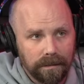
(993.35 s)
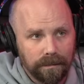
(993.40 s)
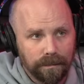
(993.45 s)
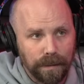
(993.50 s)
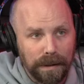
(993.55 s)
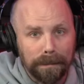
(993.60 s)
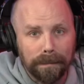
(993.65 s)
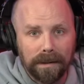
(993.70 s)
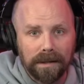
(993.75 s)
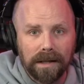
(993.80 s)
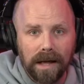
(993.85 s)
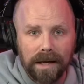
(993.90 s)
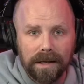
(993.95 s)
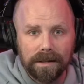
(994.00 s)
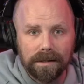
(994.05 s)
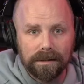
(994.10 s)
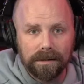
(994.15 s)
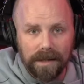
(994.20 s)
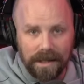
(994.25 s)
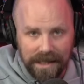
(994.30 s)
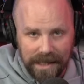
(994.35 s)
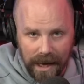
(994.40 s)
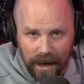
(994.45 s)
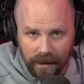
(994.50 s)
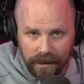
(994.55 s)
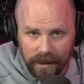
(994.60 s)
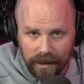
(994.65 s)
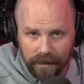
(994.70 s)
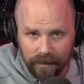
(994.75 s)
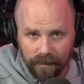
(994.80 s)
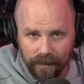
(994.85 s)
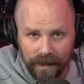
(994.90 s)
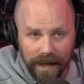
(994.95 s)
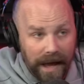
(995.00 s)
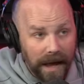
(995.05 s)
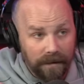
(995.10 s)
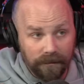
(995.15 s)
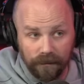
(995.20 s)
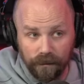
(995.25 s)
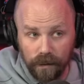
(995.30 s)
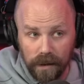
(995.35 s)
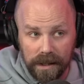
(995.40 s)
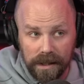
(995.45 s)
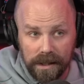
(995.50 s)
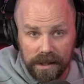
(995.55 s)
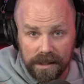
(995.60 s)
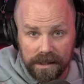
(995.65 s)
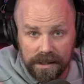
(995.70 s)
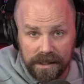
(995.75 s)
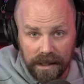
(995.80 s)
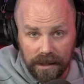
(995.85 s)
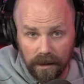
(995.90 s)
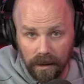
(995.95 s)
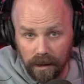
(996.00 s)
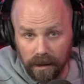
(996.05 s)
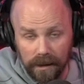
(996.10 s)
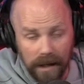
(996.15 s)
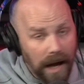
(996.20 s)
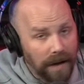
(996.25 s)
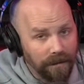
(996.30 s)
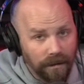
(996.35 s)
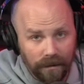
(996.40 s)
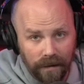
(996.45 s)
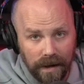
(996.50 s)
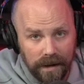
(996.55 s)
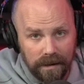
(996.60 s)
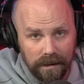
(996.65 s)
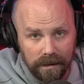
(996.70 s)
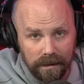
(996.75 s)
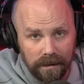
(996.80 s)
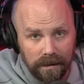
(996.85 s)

people like Natalya, every single live event,